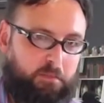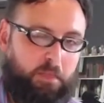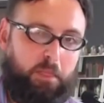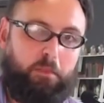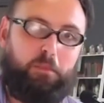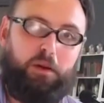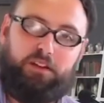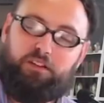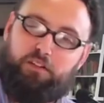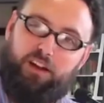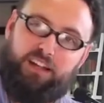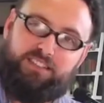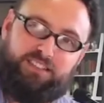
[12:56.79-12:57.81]
But
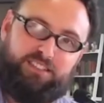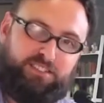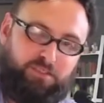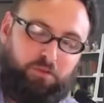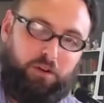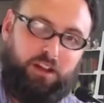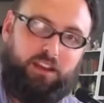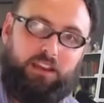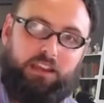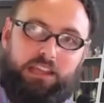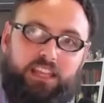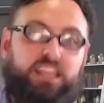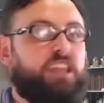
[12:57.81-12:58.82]
Christ is the
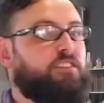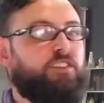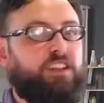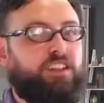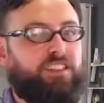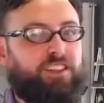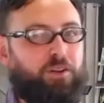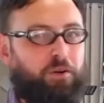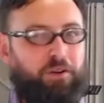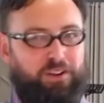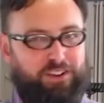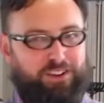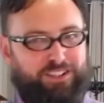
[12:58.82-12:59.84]
one giving the
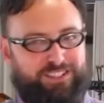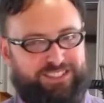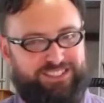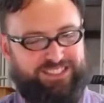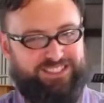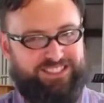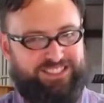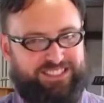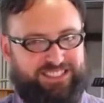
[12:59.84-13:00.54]
orders.